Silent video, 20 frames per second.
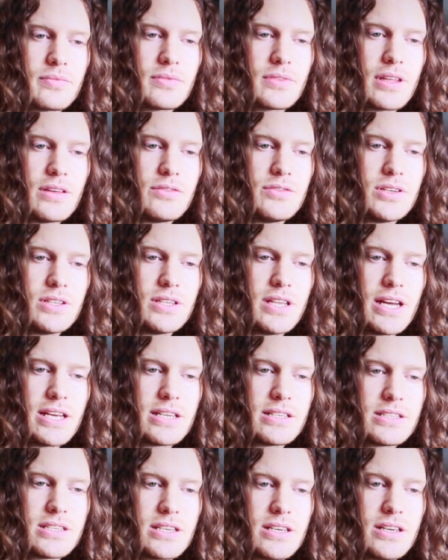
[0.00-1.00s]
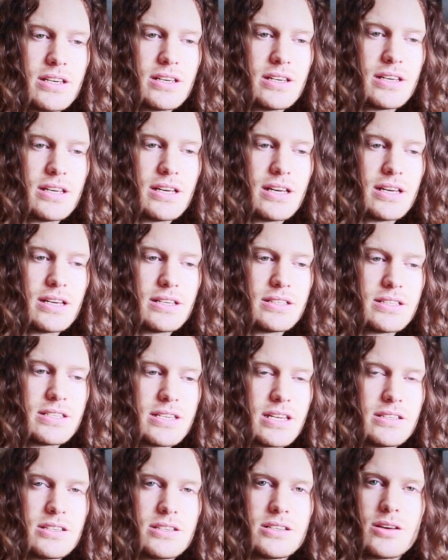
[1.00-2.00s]
If you'd like to
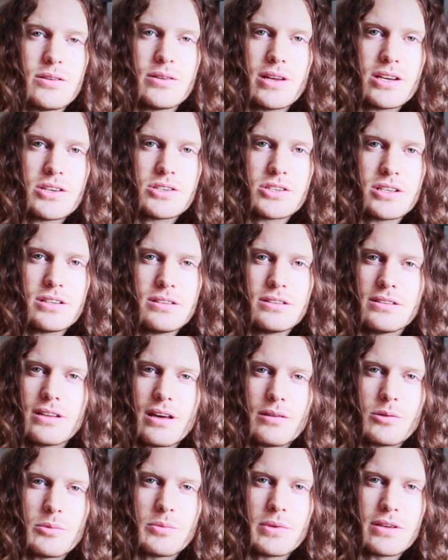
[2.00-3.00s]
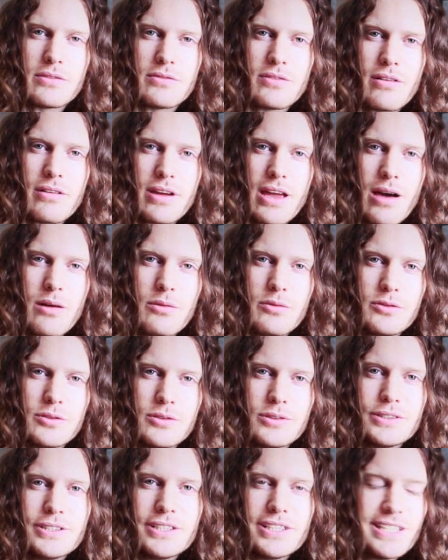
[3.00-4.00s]
send a donation, that would be very
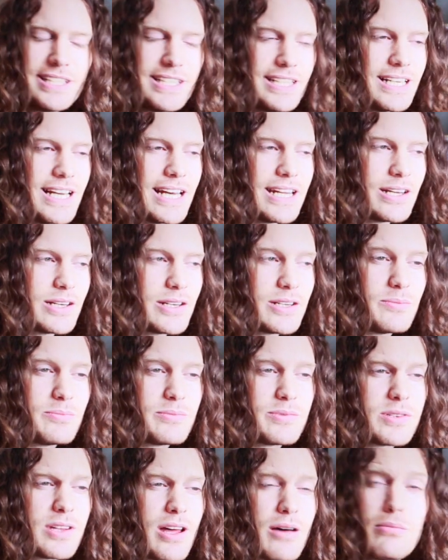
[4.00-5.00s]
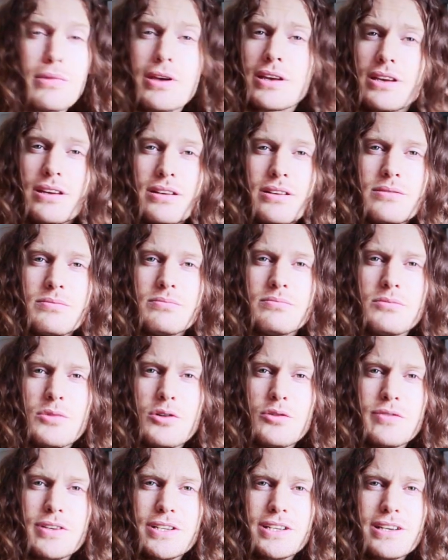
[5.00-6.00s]
helpful, and I can start making
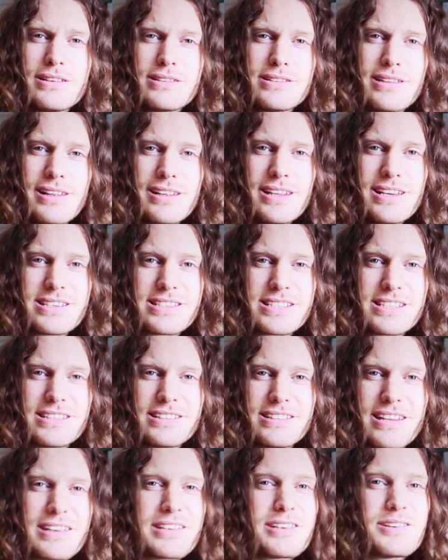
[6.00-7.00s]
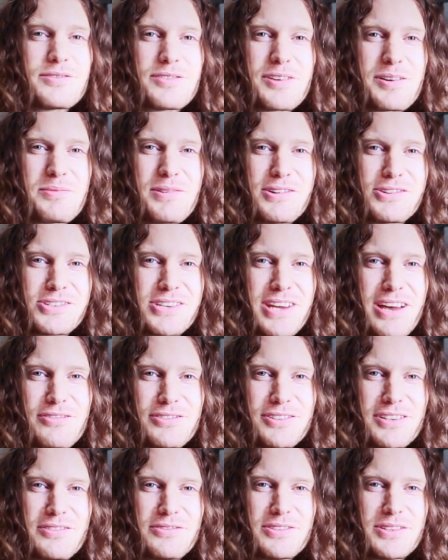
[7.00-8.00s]
more videos like this. Thank you very much. Have
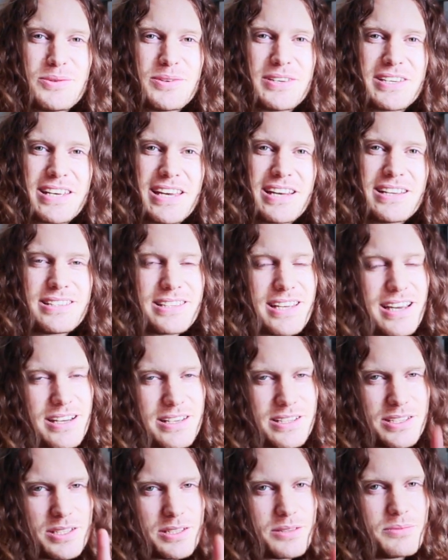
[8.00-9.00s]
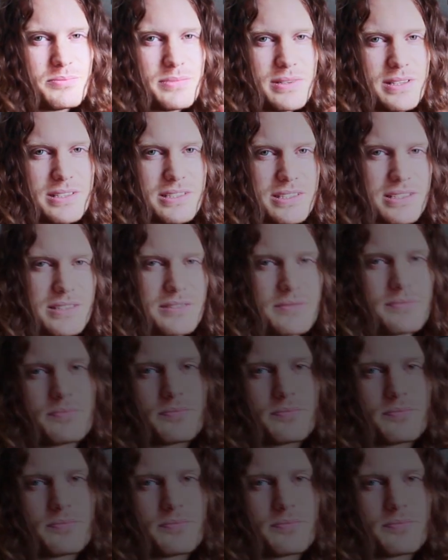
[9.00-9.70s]
a lovely weekend, guys. Peace.